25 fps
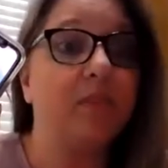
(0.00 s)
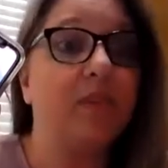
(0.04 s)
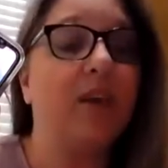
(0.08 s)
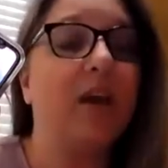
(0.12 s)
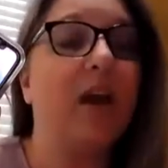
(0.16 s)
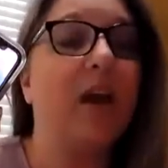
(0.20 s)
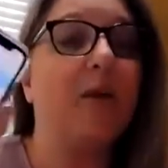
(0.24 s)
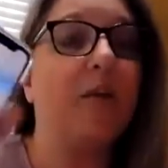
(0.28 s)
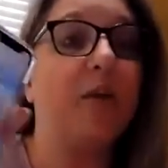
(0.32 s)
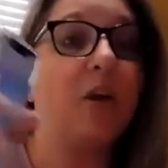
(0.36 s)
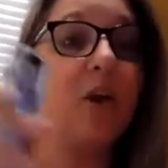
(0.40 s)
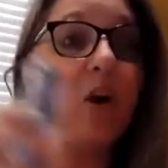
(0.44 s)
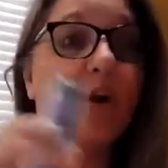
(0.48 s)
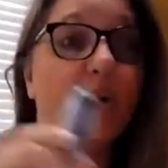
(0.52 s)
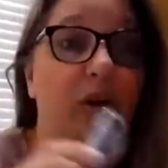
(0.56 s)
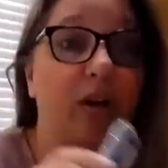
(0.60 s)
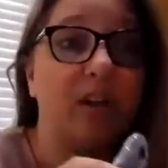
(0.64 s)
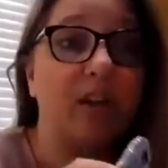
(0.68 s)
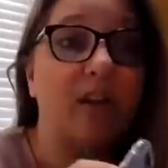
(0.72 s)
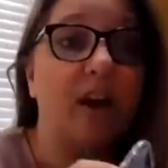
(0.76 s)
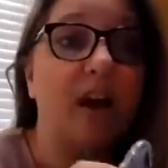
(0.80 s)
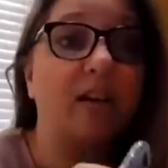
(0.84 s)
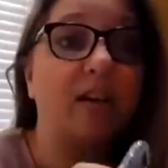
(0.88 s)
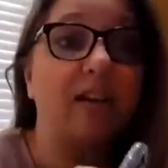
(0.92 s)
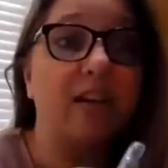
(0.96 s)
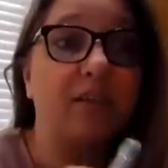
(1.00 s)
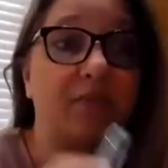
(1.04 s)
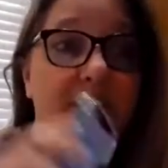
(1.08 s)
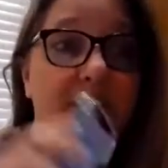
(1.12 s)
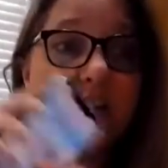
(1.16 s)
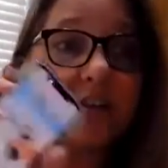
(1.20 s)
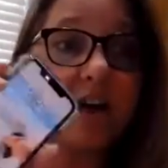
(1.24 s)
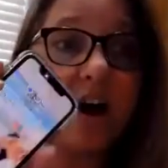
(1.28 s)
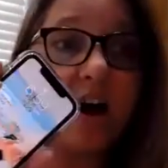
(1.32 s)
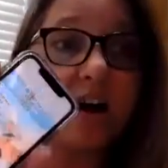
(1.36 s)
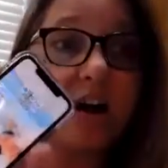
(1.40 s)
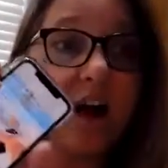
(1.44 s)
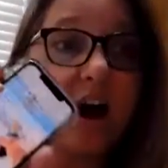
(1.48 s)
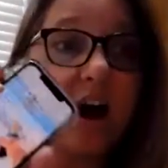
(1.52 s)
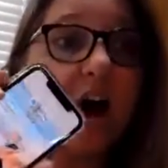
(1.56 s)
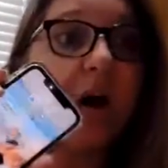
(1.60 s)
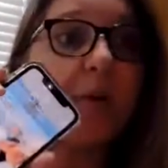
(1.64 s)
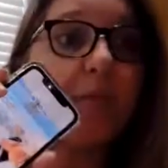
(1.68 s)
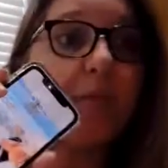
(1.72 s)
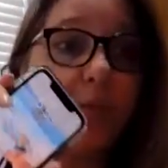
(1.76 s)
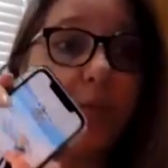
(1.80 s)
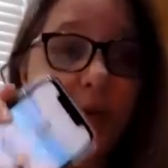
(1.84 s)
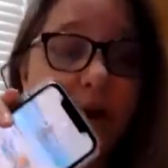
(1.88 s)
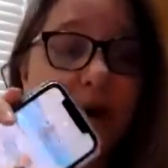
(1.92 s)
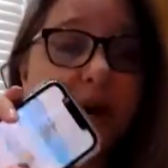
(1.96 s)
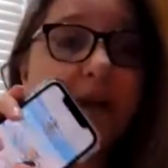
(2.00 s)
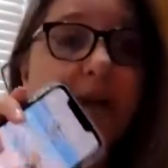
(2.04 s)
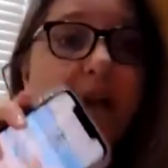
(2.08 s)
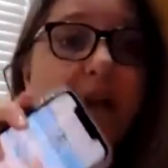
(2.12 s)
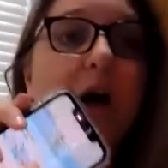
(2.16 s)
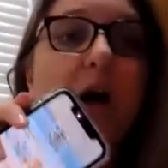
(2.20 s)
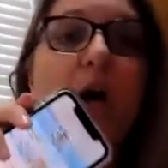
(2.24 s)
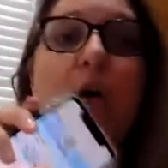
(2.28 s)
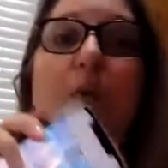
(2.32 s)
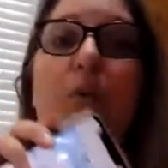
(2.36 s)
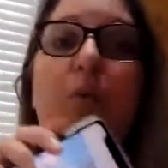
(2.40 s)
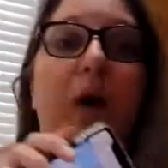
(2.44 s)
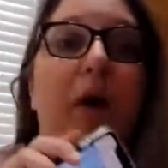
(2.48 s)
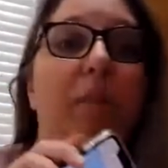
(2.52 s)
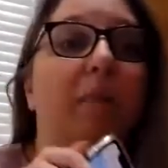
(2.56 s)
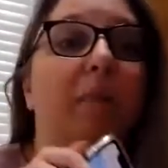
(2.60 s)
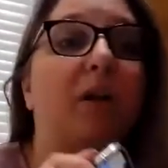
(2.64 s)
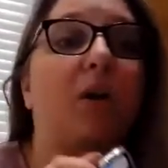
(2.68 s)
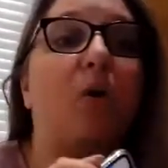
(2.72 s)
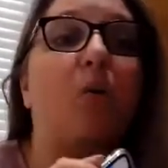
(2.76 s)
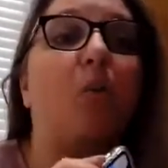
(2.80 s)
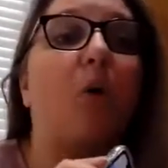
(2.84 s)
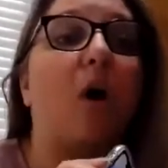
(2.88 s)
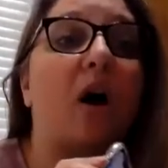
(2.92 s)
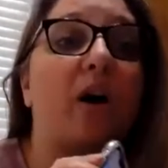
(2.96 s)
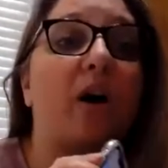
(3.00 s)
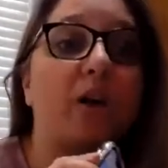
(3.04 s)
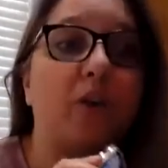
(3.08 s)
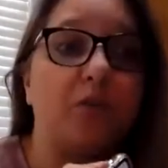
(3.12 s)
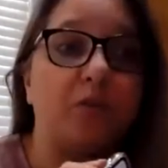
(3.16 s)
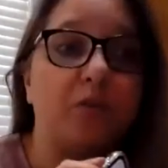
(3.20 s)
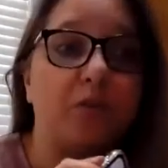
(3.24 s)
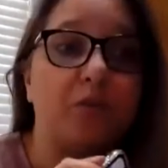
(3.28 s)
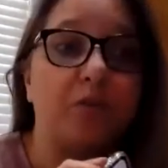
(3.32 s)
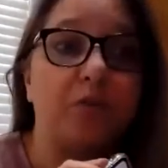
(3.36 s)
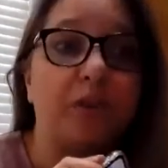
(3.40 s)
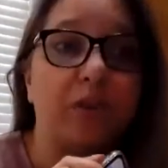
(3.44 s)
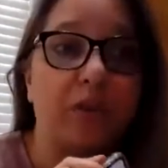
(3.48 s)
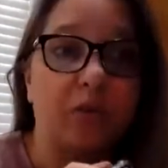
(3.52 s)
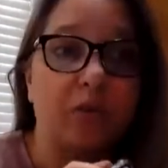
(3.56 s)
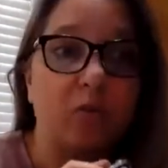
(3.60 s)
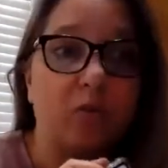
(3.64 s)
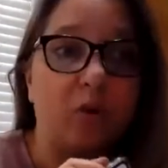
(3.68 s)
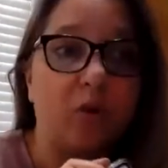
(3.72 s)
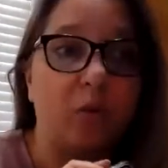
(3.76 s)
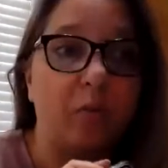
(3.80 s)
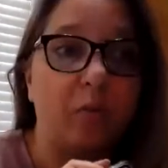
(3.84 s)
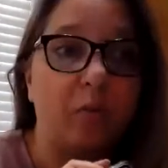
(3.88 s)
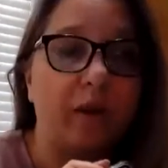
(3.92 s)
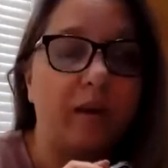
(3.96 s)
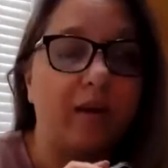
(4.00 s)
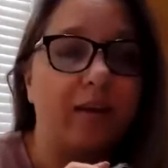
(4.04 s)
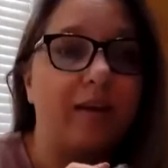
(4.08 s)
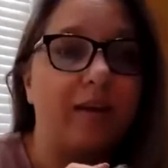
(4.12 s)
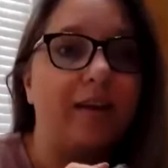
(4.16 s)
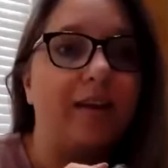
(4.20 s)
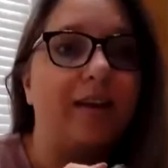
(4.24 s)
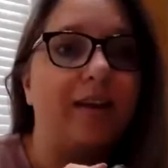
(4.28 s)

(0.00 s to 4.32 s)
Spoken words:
and go to youngliving.com right now. I'm going to walk you through the enrollment.